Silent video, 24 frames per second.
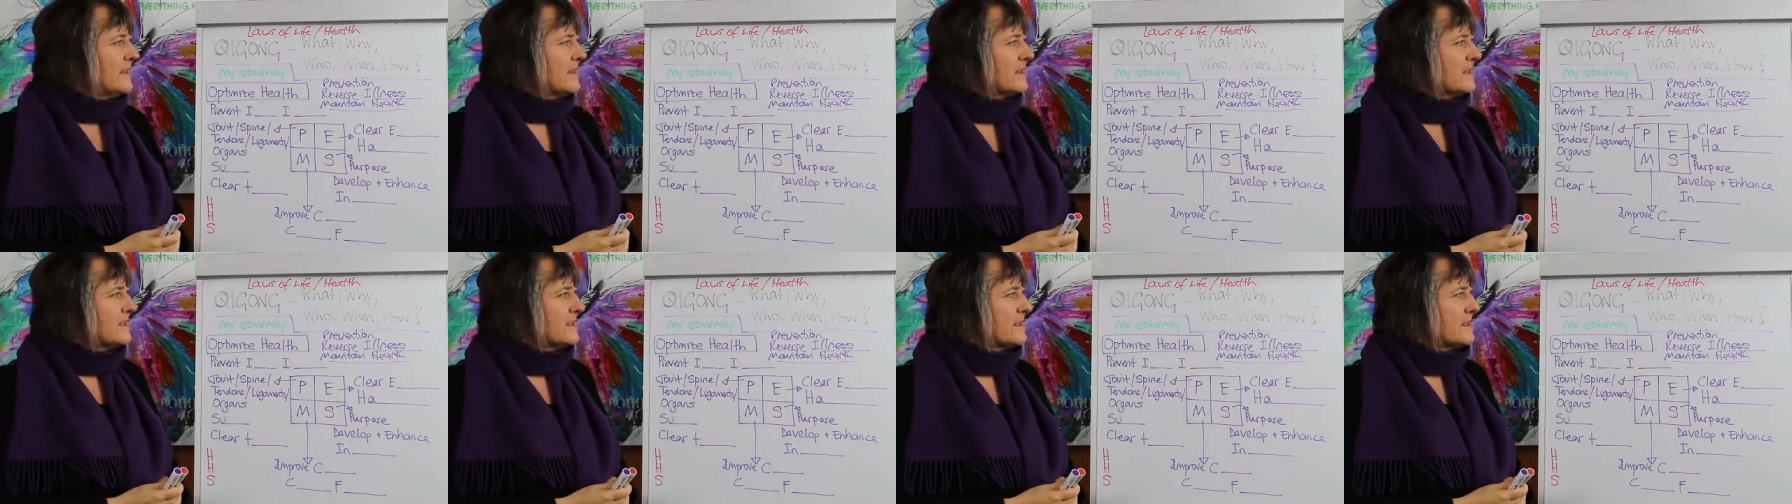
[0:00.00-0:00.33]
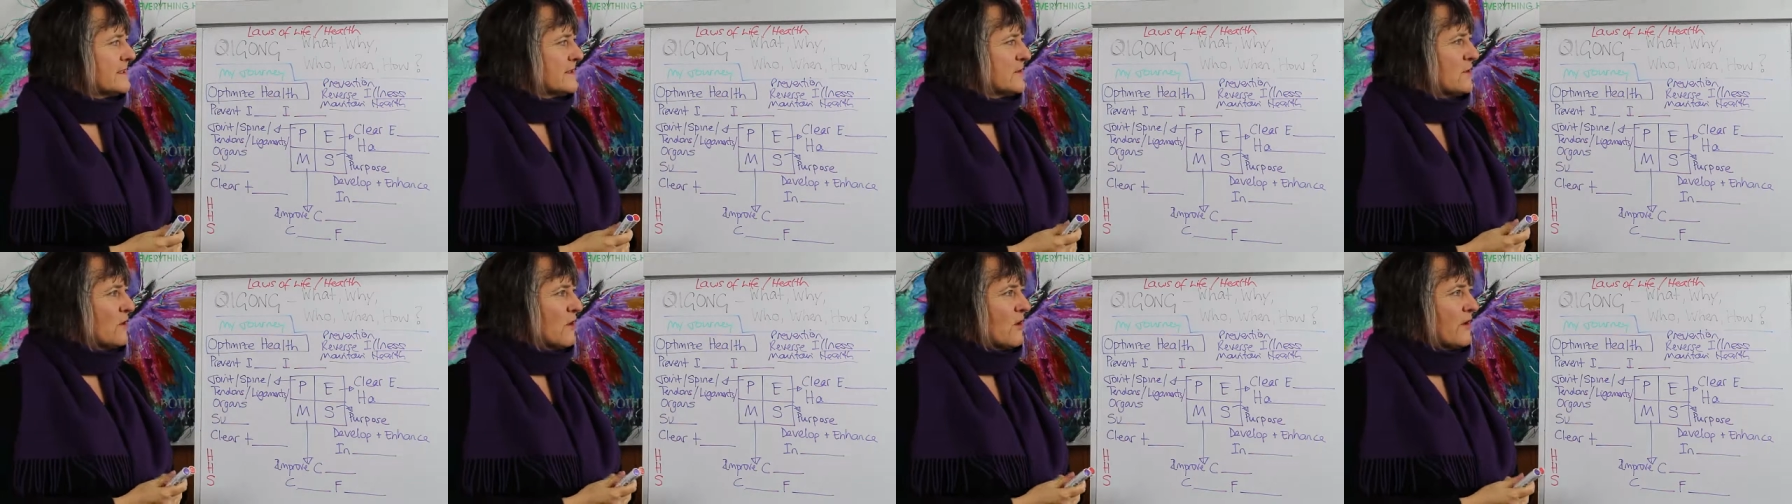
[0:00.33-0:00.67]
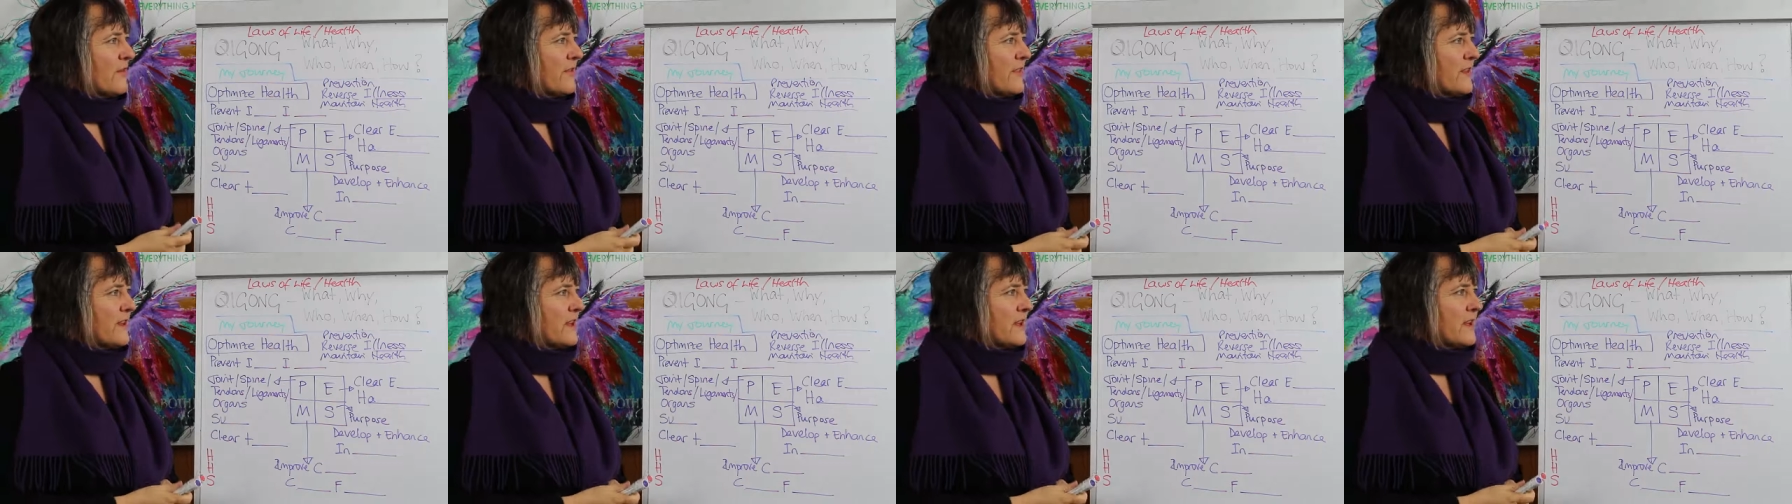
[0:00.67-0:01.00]
This is
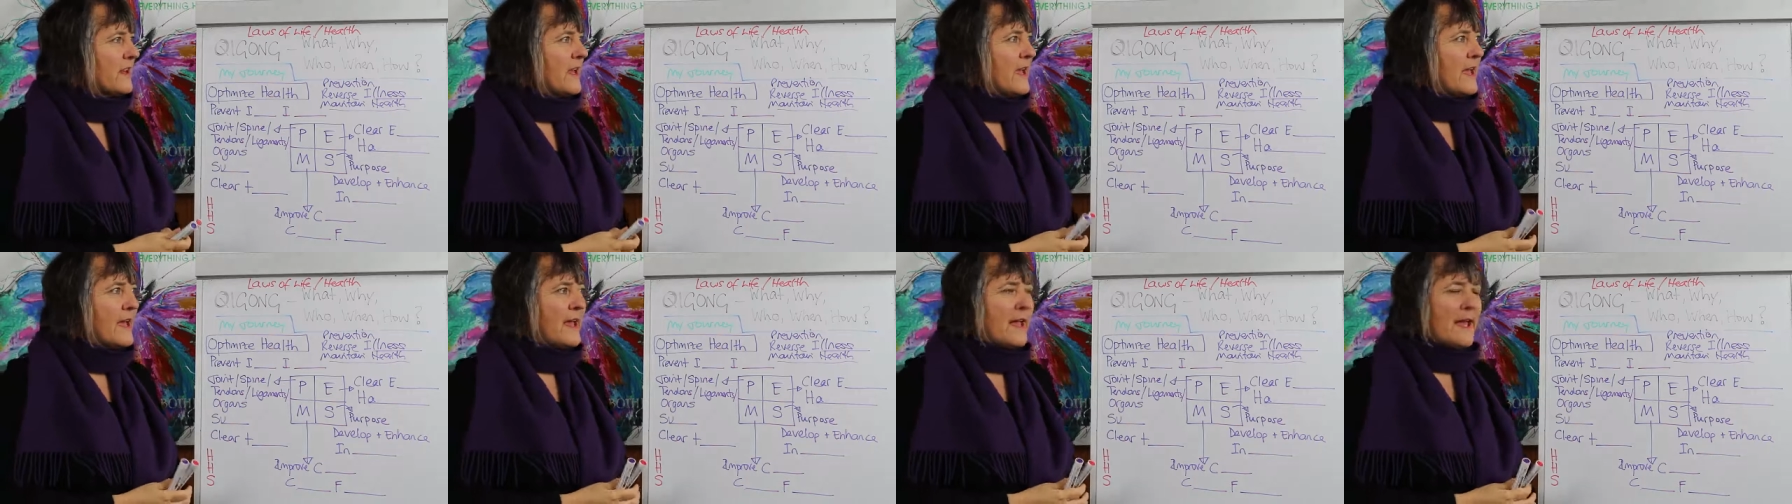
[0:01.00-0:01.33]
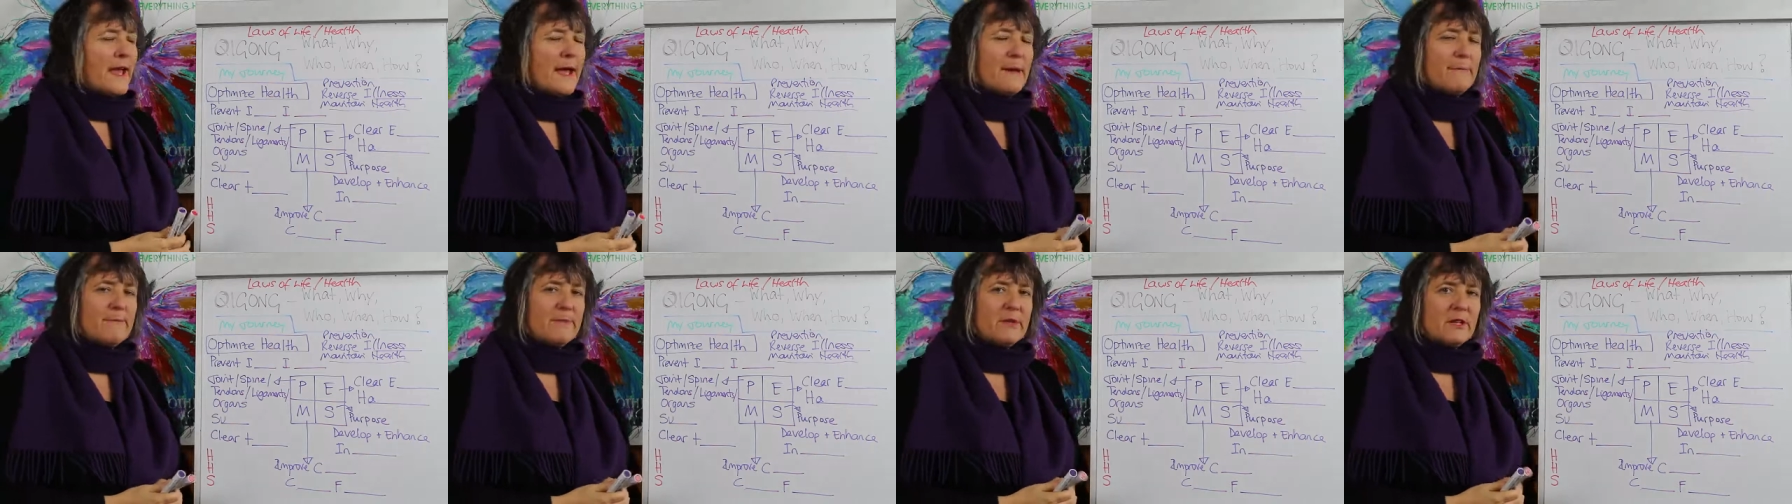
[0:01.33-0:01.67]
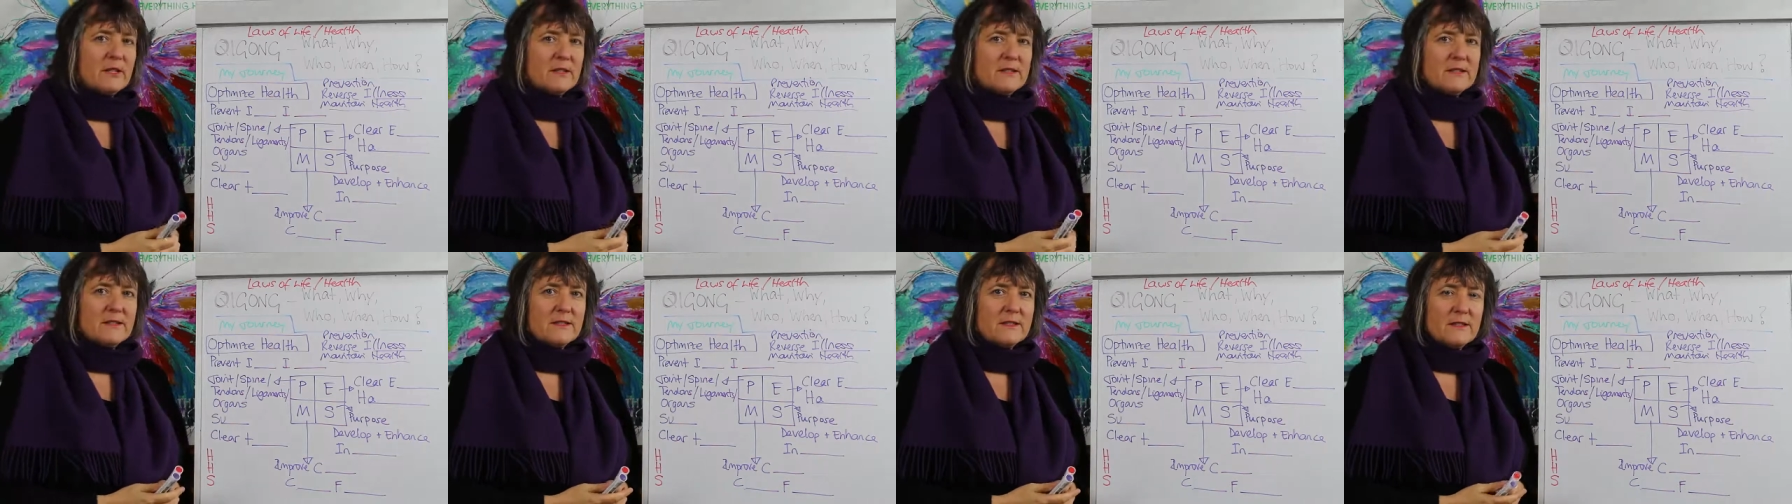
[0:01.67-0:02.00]
not the
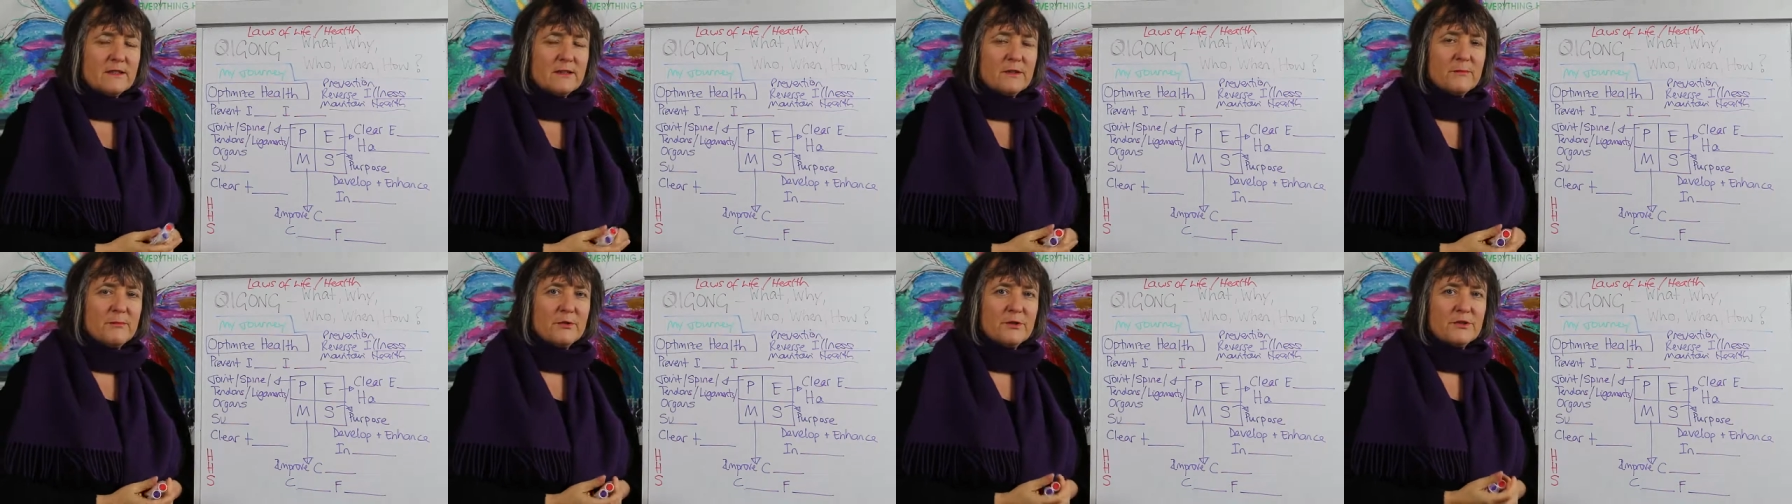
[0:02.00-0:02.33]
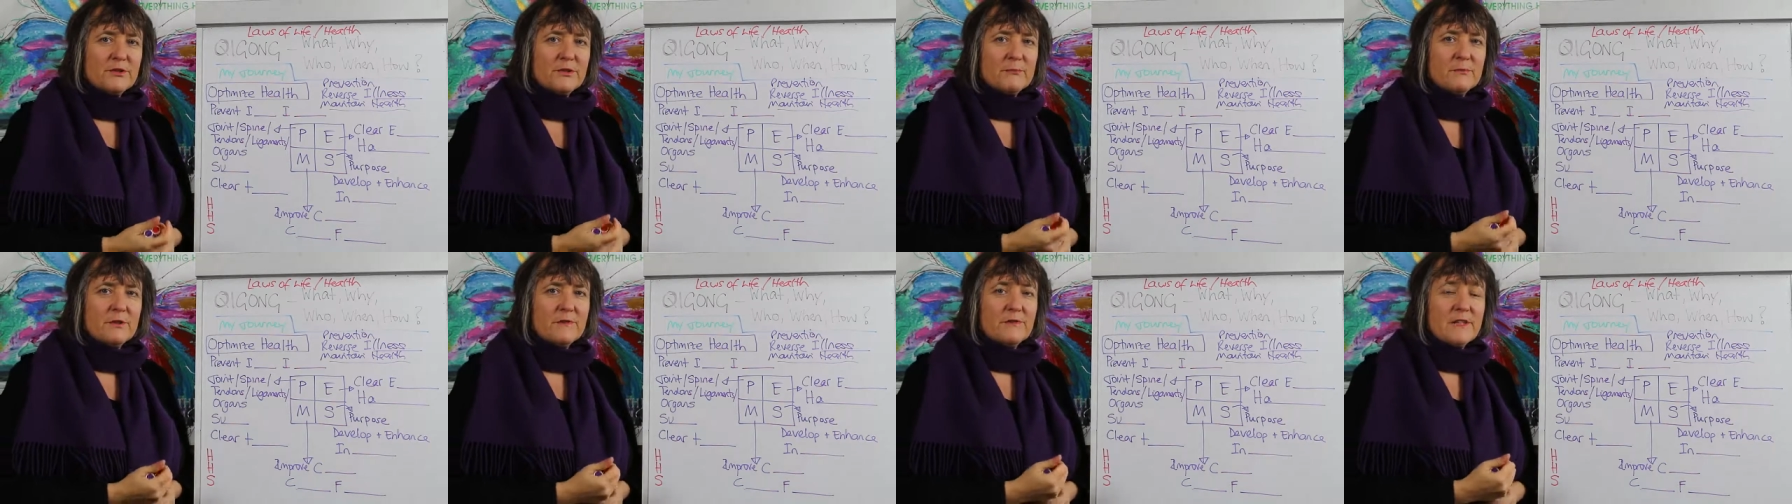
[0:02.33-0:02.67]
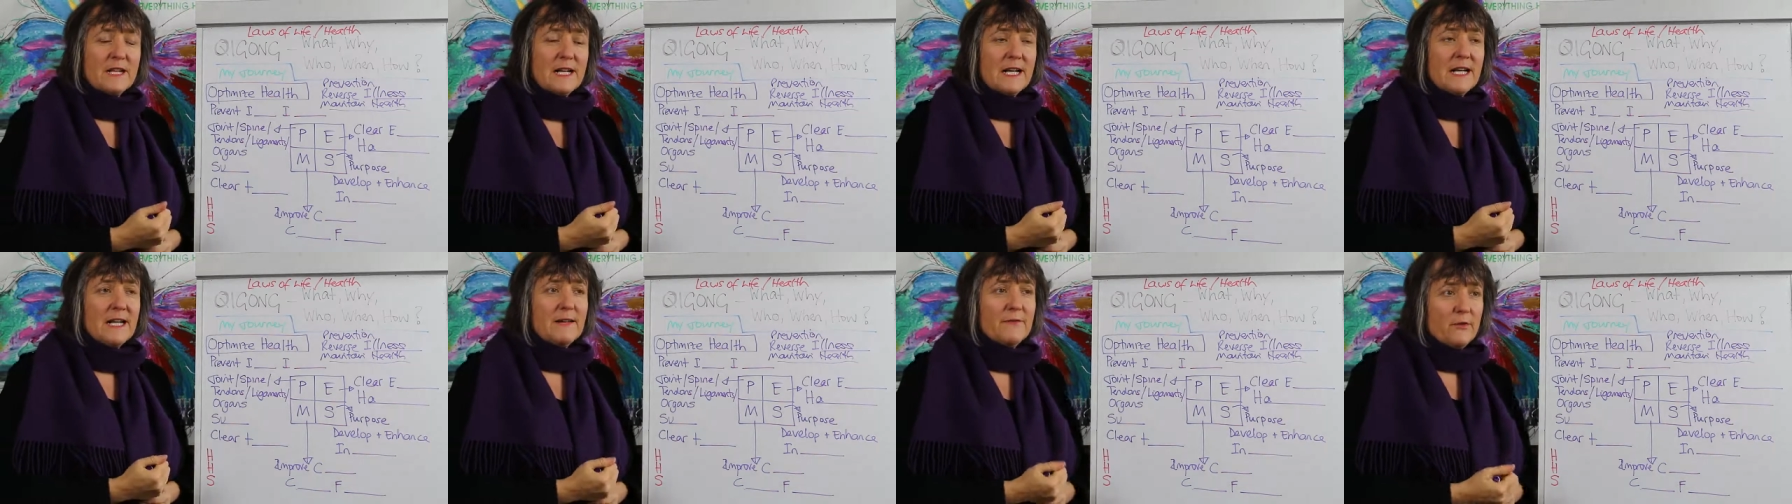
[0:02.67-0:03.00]
ambulance at the bottom of
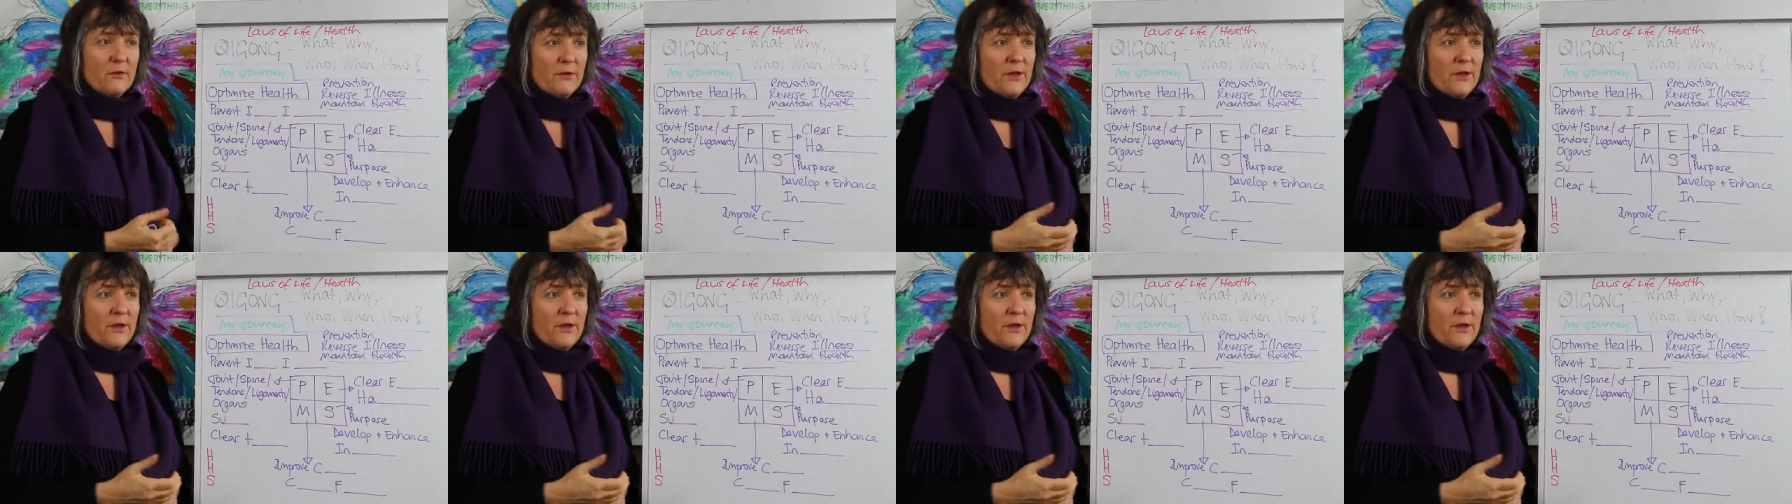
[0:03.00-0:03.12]
the cliff,